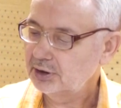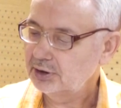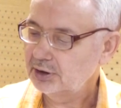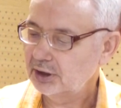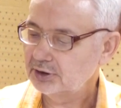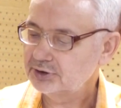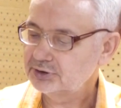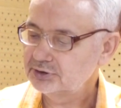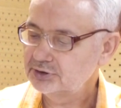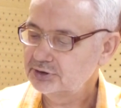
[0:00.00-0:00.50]

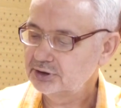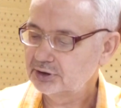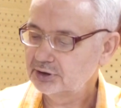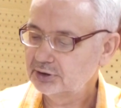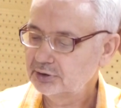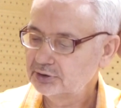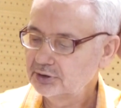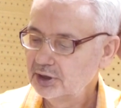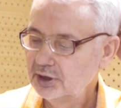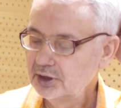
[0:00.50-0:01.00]
as
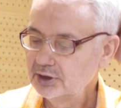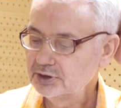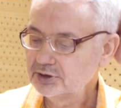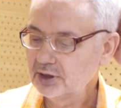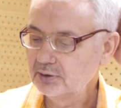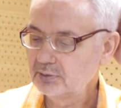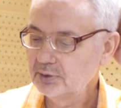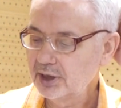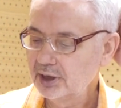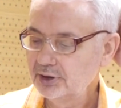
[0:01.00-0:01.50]

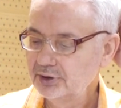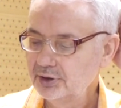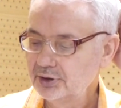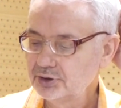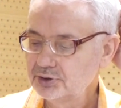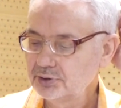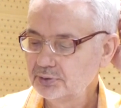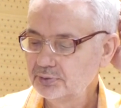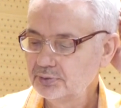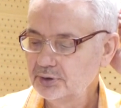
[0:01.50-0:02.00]
some
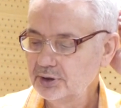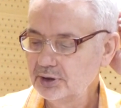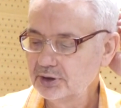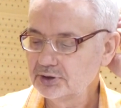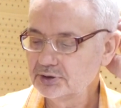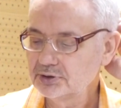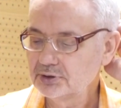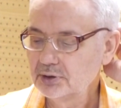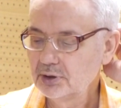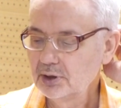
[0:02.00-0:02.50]
hundreds of
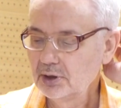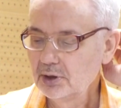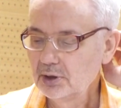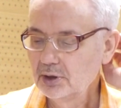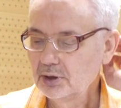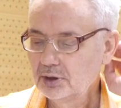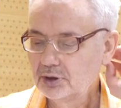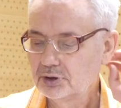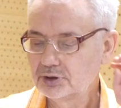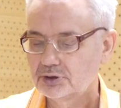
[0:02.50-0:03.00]
years
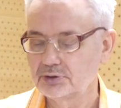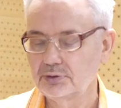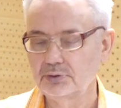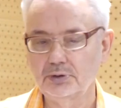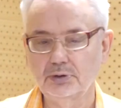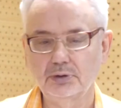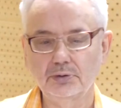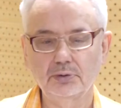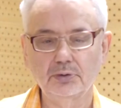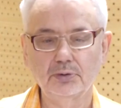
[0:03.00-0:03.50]
is
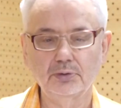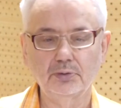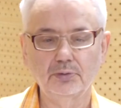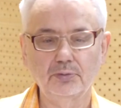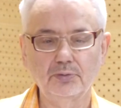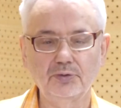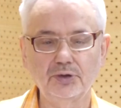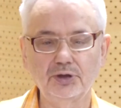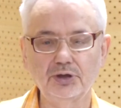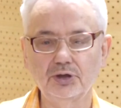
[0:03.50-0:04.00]

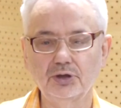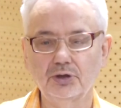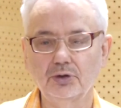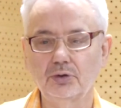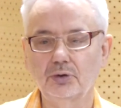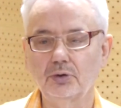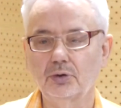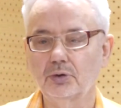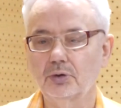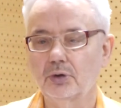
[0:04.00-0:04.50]
very,
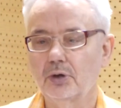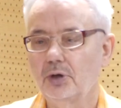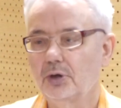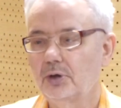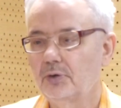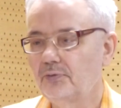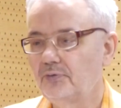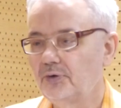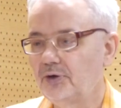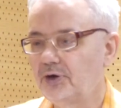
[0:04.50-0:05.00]

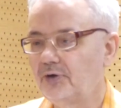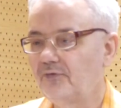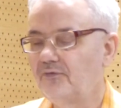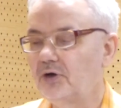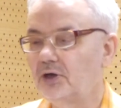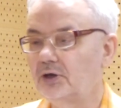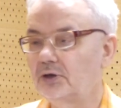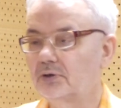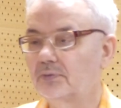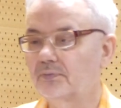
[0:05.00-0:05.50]
very
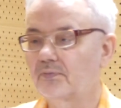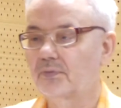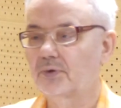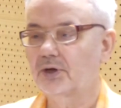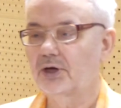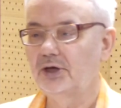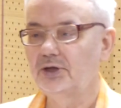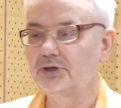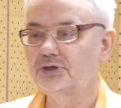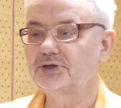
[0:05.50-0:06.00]
well
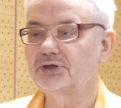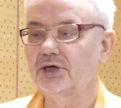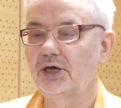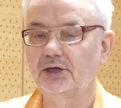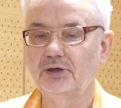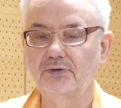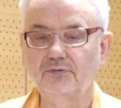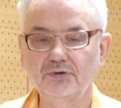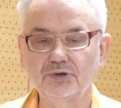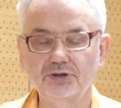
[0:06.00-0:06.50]

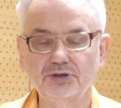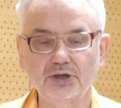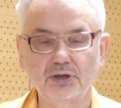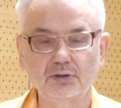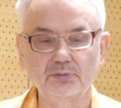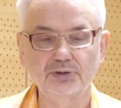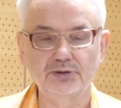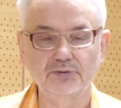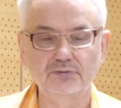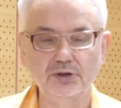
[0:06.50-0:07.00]
coincide with the
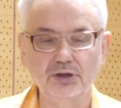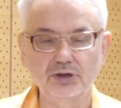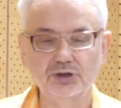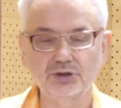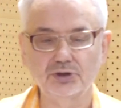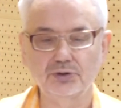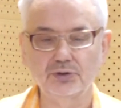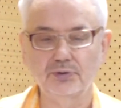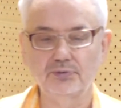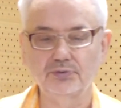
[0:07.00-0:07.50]

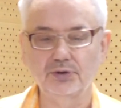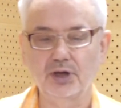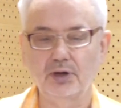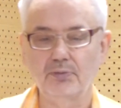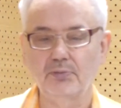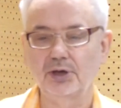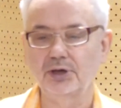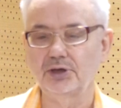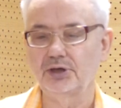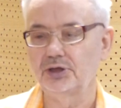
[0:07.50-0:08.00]
observation of
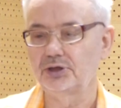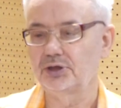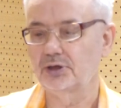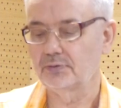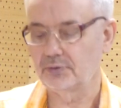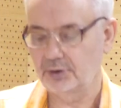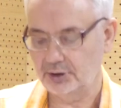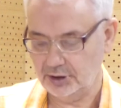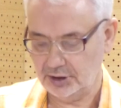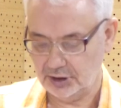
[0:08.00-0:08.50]
geomagnetic
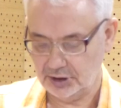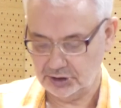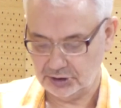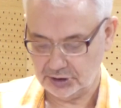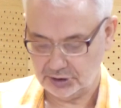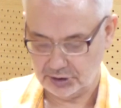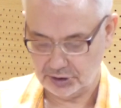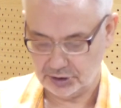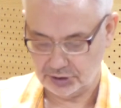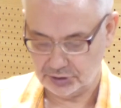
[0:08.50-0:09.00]

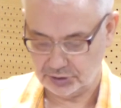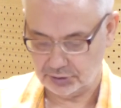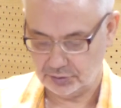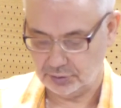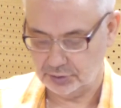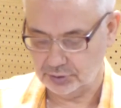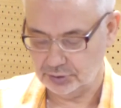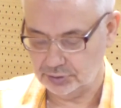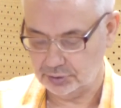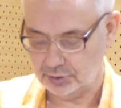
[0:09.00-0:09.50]
variation and so
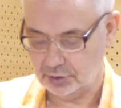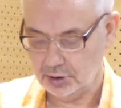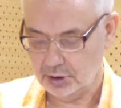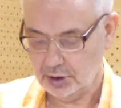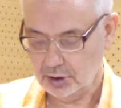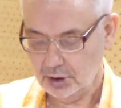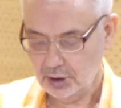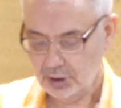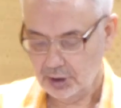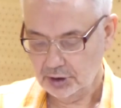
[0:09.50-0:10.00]
on. So
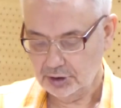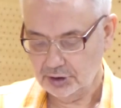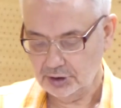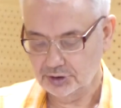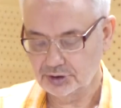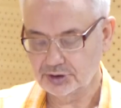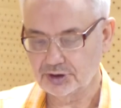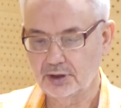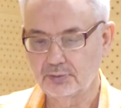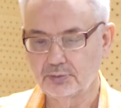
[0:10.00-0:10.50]

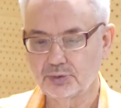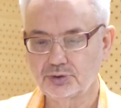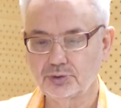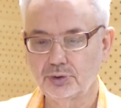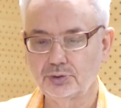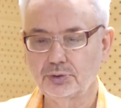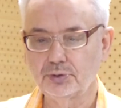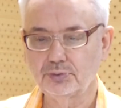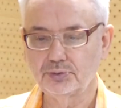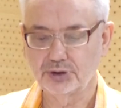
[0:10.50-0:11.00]
it's some
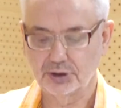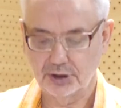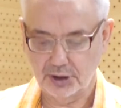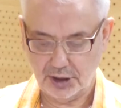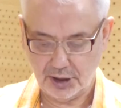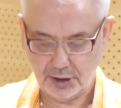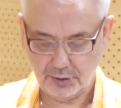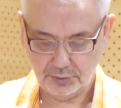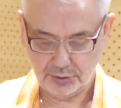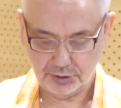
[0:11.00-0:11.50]
sort of the
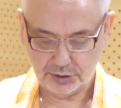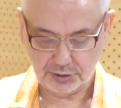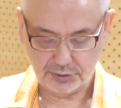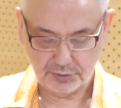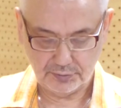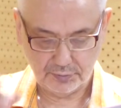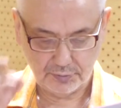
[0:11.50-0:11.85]
grounded